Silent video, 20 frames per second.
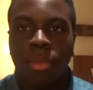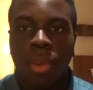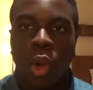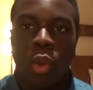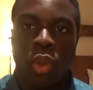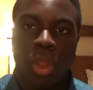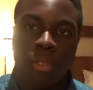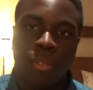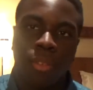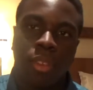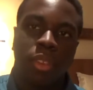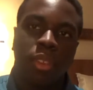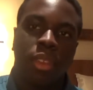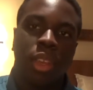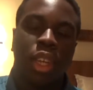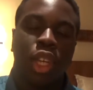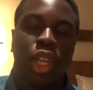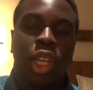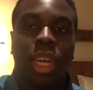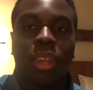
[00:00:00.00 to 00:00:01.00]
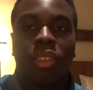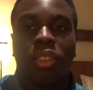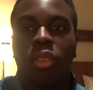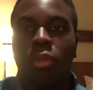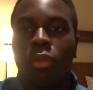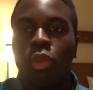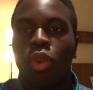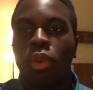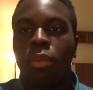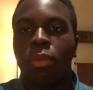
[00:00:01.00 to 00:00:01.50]
I would love to stay and chat some
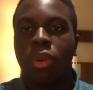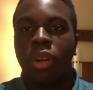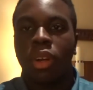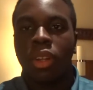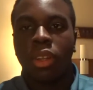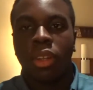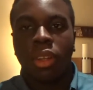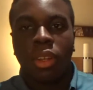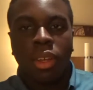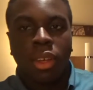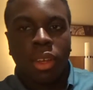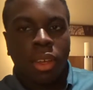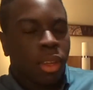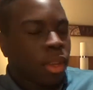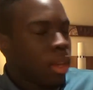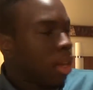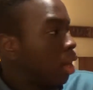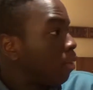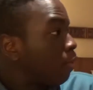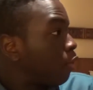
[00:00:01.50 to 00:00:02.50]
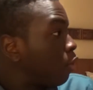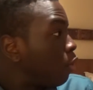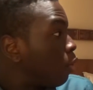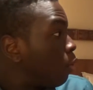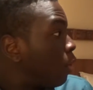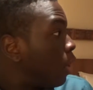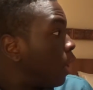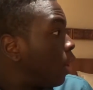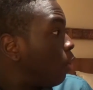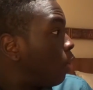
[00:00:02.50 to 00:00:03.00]
more, but I have to
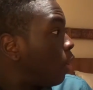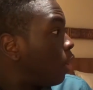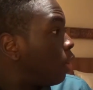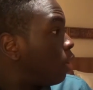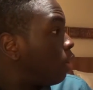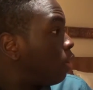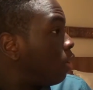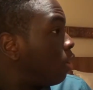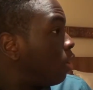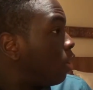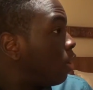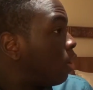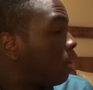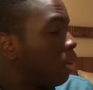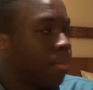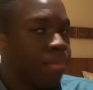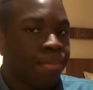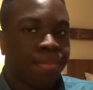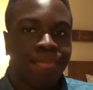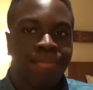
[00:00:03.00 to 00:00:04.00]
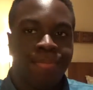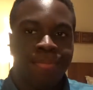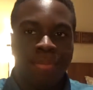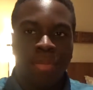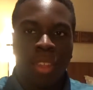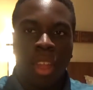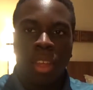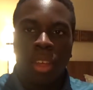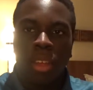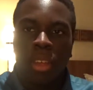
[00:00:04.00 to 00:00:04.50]
go now to
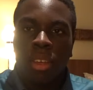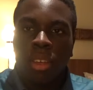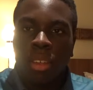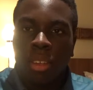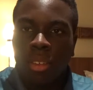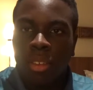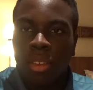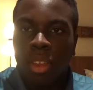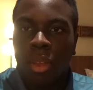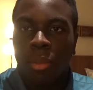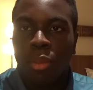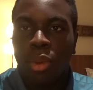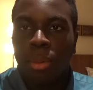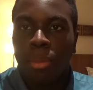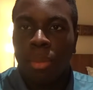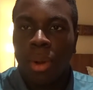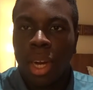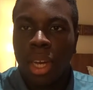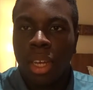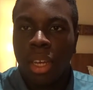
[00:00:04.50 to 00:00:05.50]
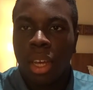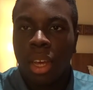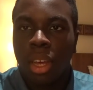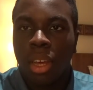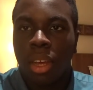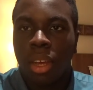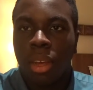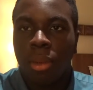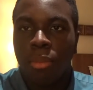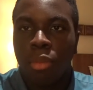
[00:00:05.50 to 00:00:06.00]
celebrate my
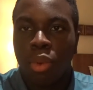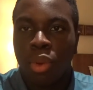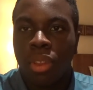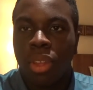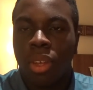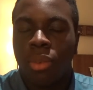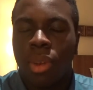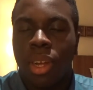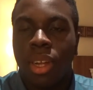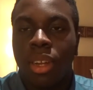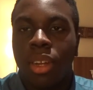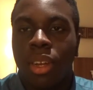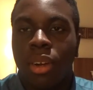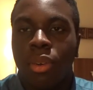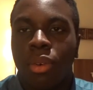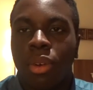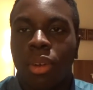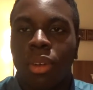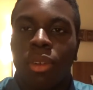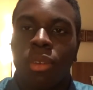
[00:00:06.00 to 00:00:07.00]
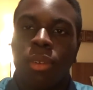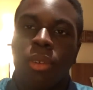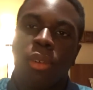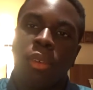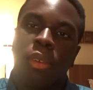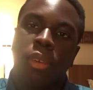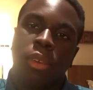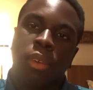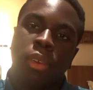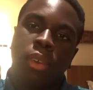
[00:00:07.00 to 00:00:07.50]
birthday right now
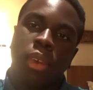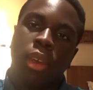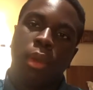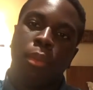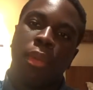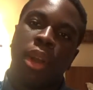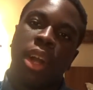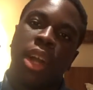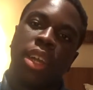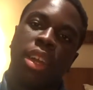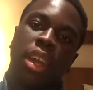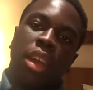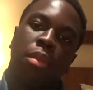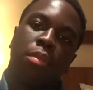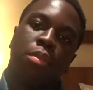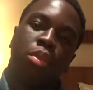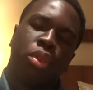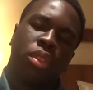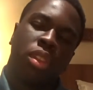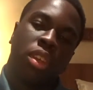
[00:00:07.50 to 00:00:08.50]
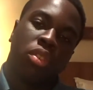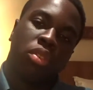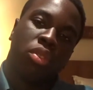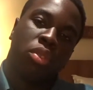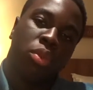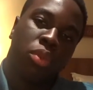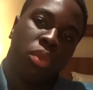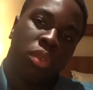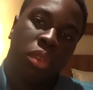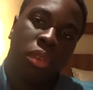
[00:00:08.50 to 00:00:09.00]
in my birthday
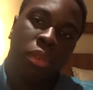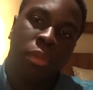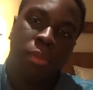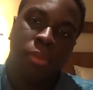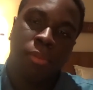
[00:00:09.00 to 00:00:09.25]
suit